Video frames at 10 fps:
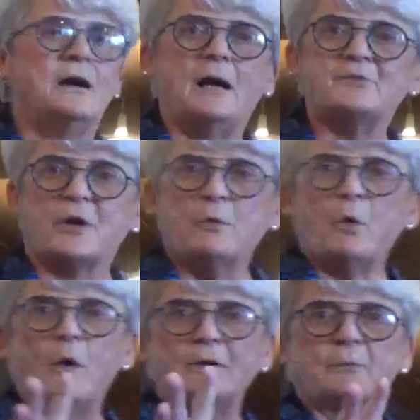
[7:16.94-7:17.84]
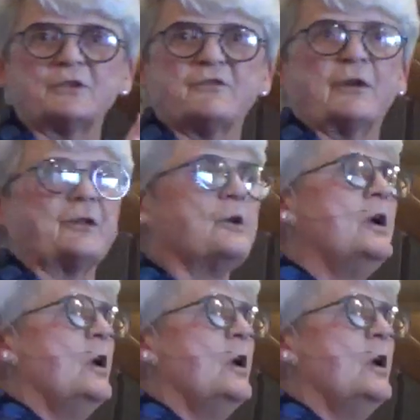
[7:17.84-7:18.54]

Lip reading: I'm sorry, I won't wander much further.